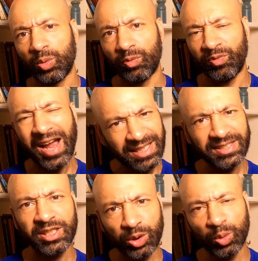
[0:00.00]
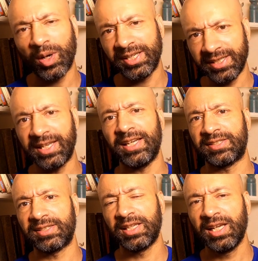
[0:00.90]
why does he do what he
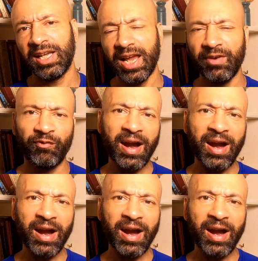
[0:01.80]
does, and